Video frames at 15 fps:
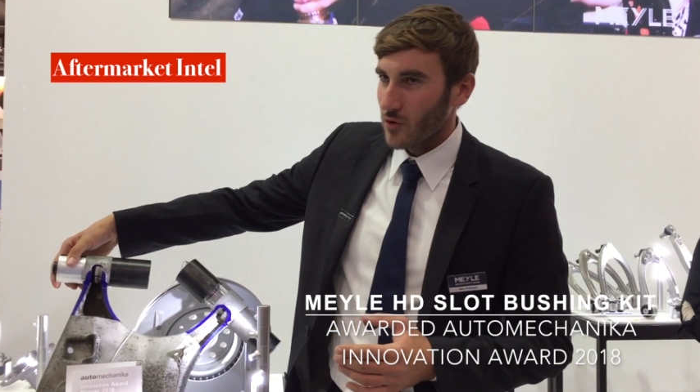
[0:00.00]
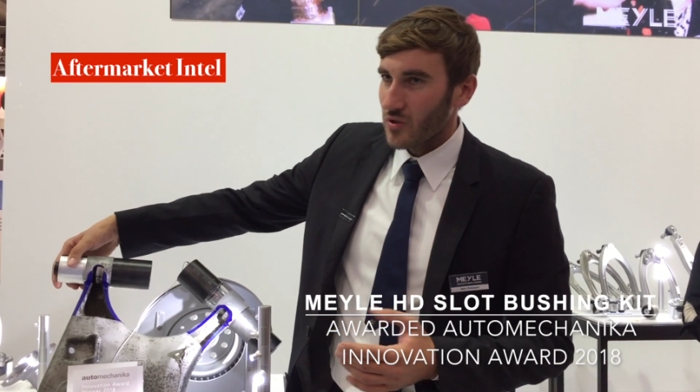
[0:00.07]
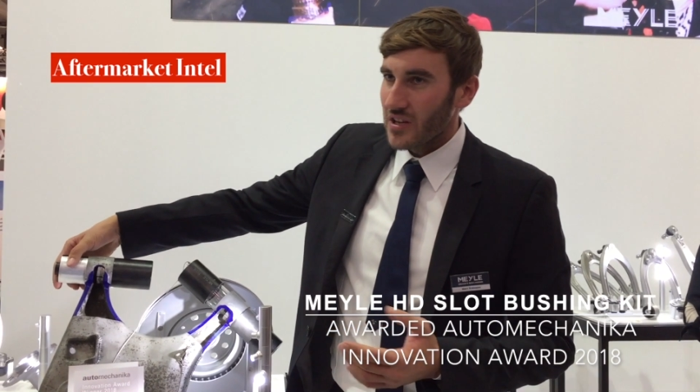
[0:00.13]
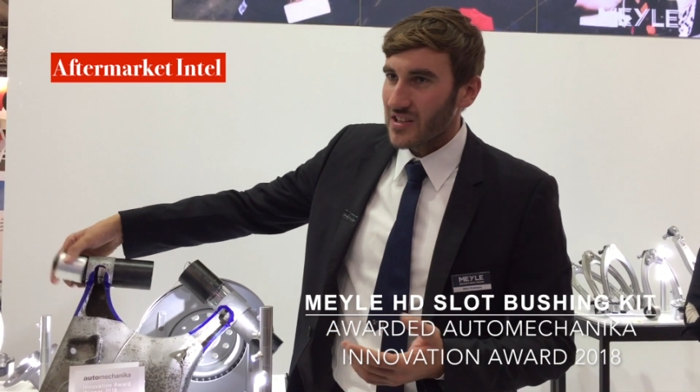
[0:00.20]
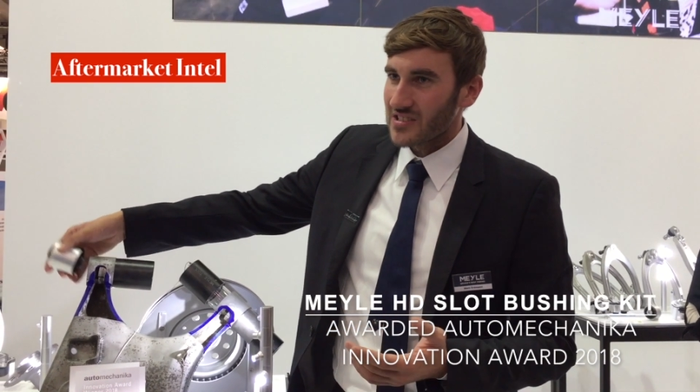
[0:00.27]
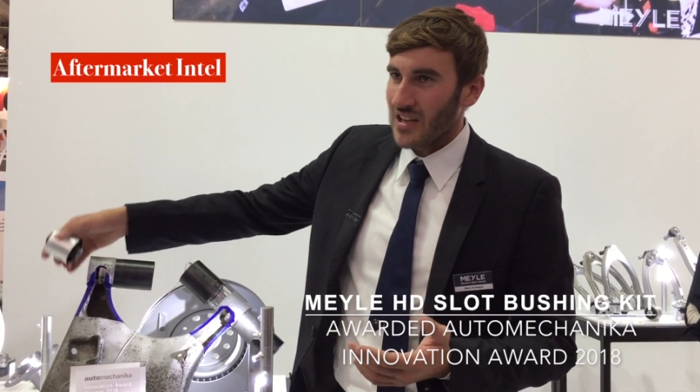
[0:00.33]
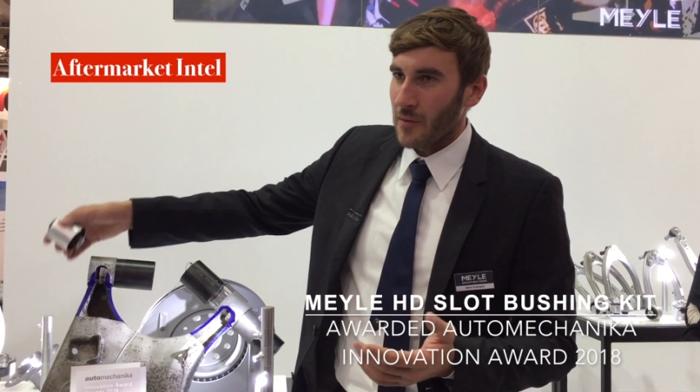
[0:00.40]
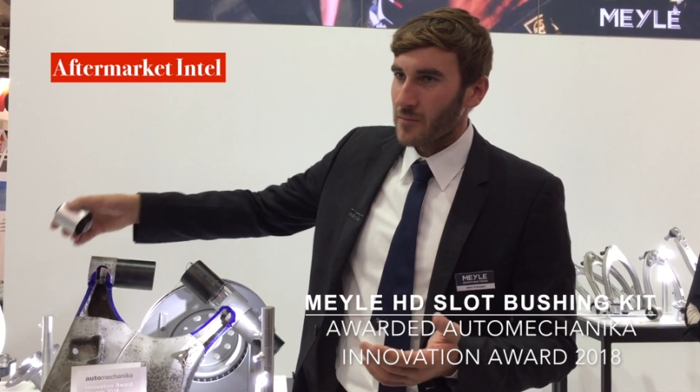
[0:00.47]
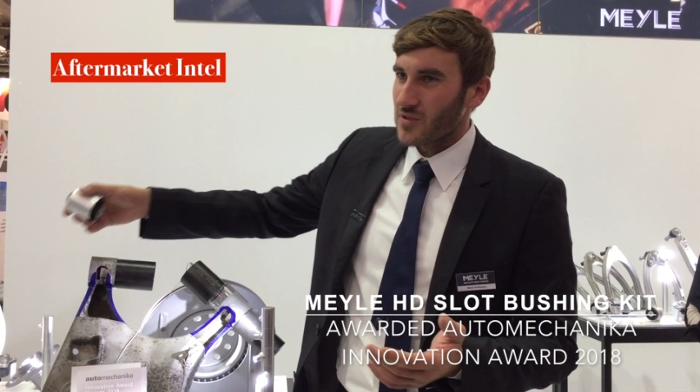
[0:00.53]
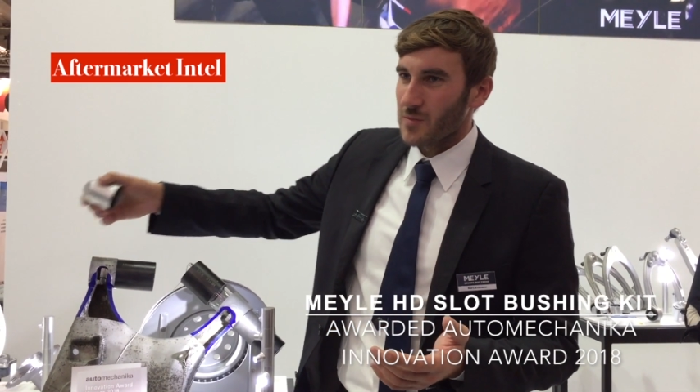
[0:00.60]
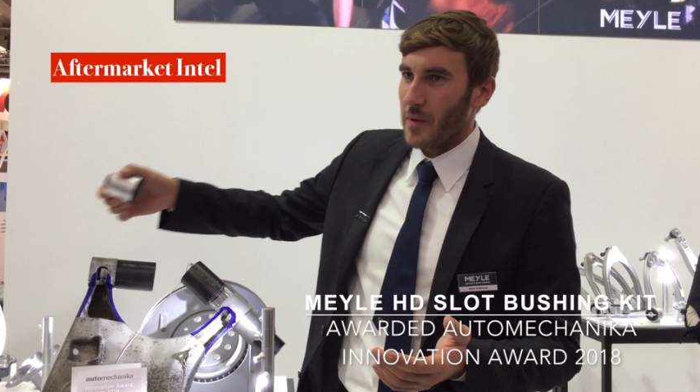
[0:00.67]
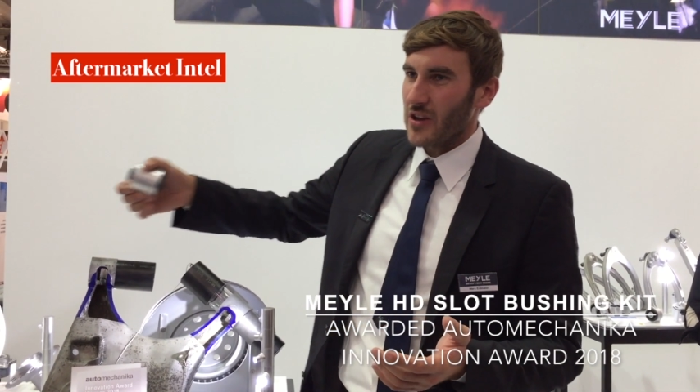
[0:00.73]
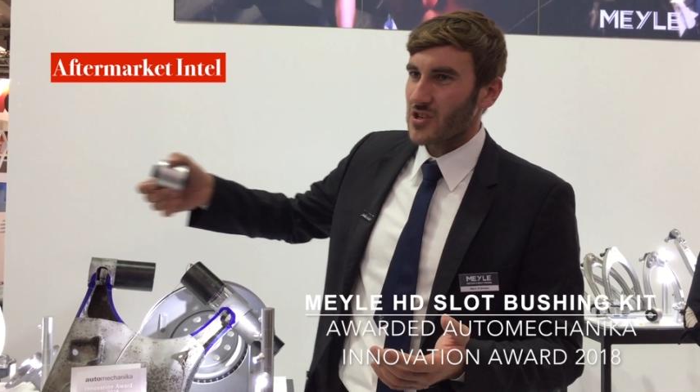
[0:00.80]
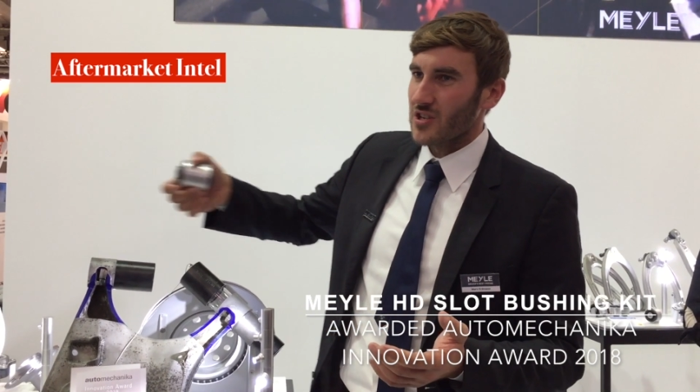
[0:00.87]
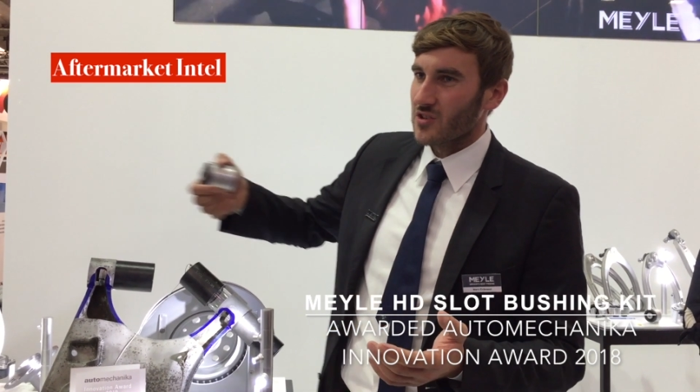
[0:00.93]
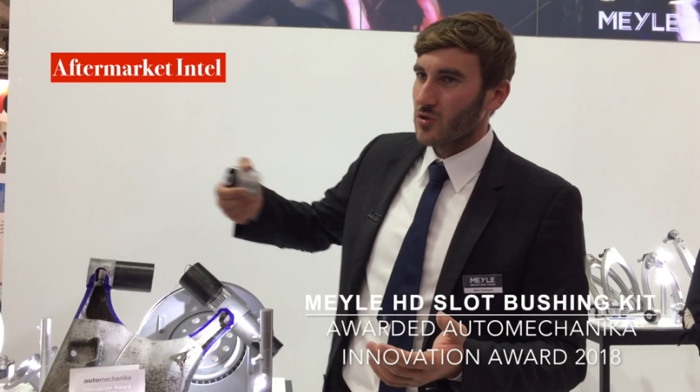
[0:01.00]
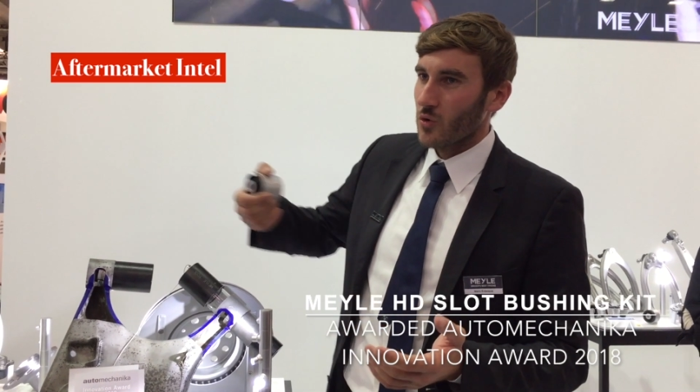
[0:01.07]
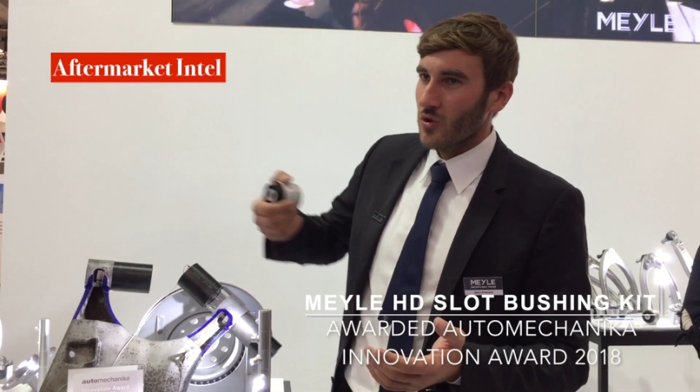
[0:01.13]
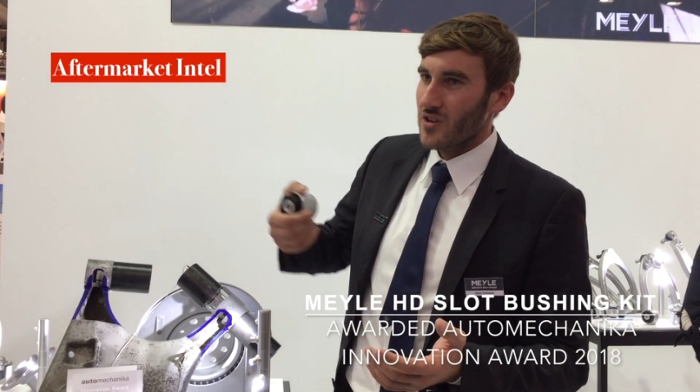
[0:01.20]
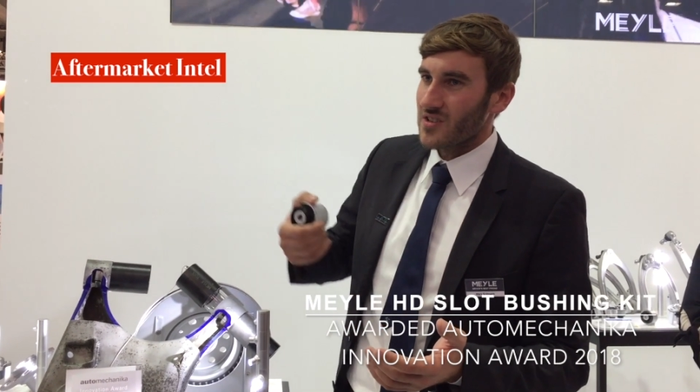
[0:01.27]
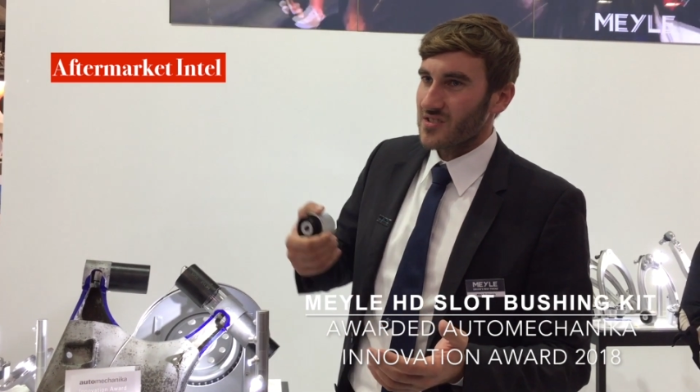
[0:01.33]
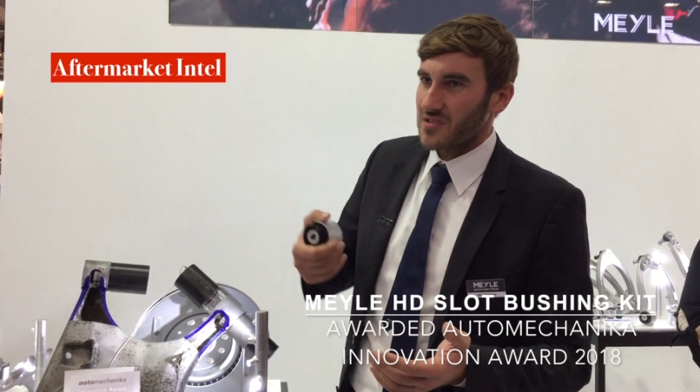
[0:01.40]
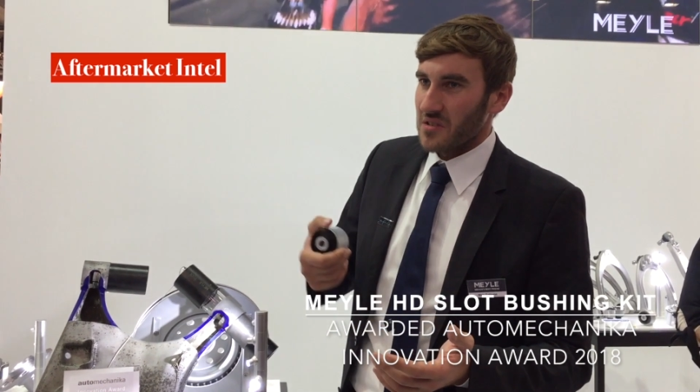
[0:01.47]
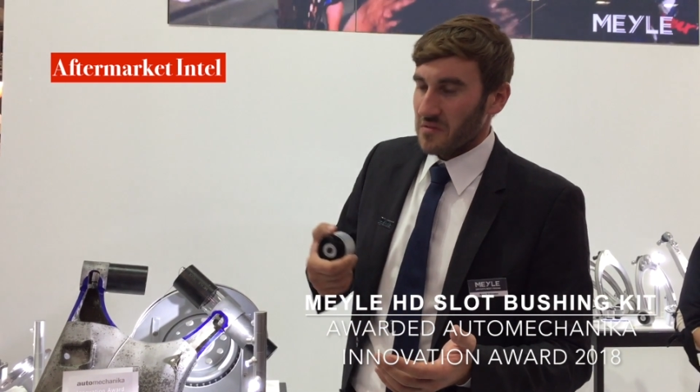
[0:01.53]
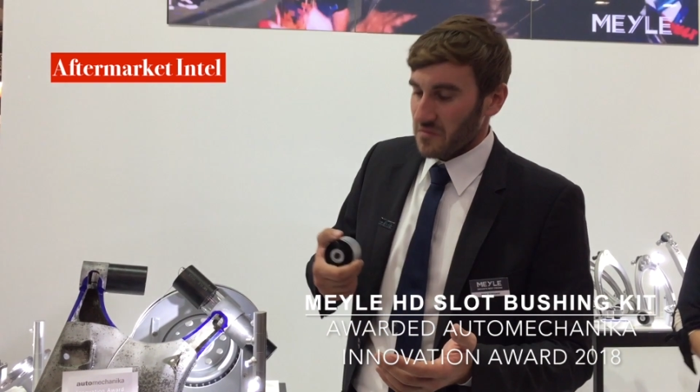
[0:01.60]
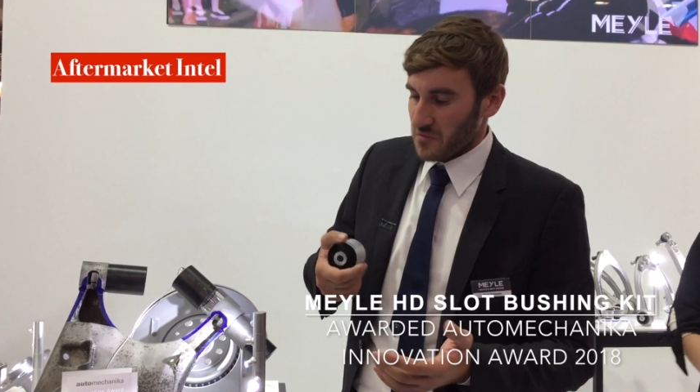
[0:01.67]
You need some special tools.